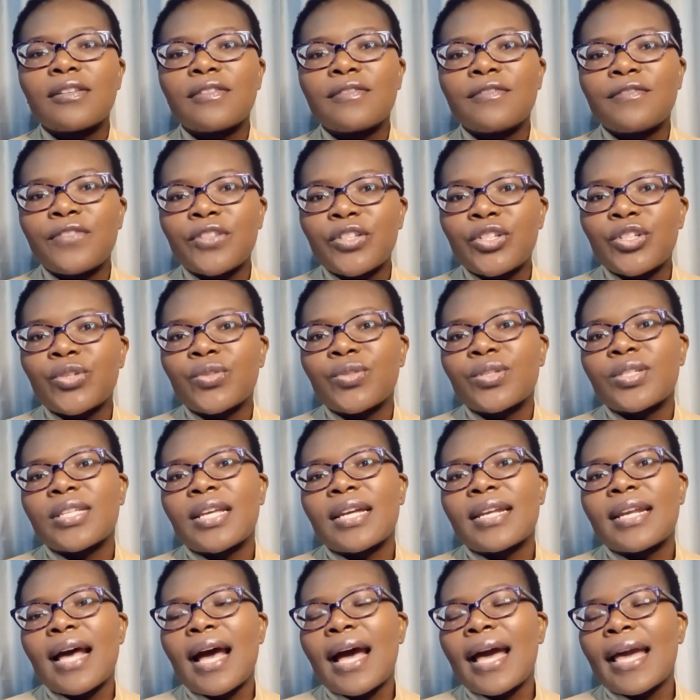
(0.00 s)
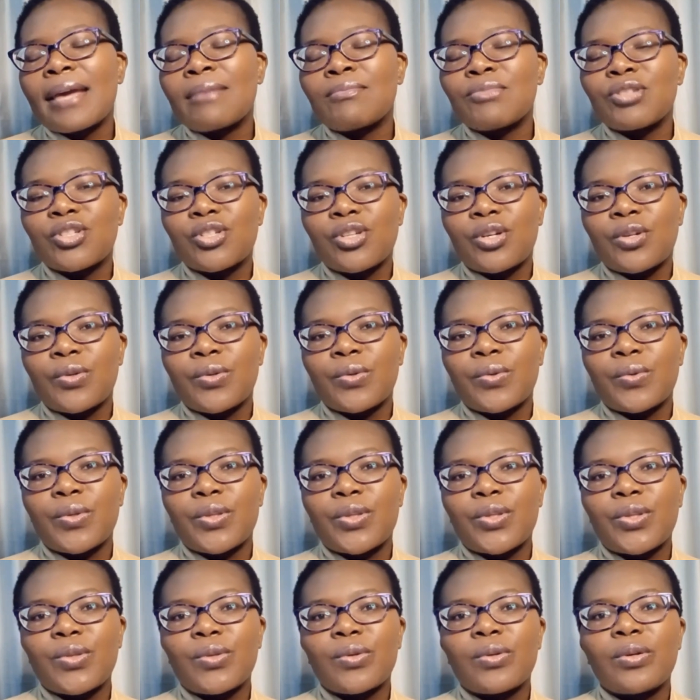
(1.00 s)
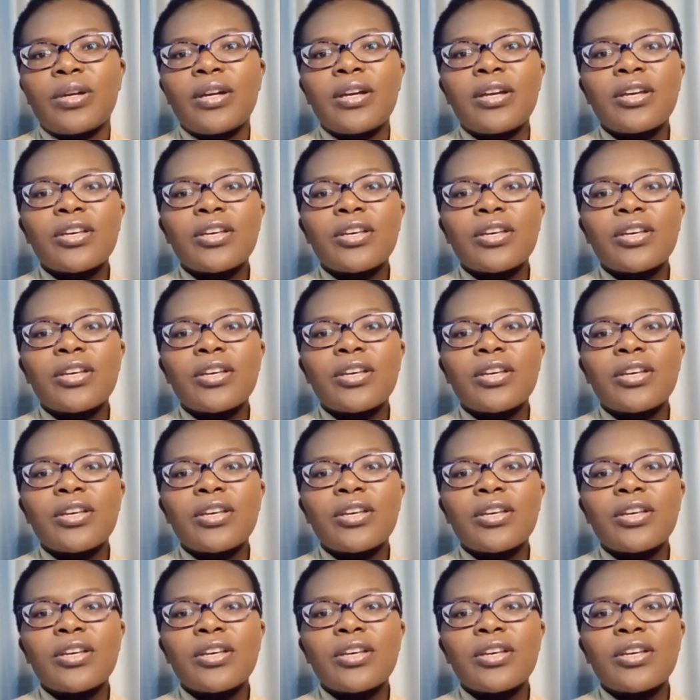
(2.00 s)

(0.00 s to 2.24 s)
videos that I am sharing with you.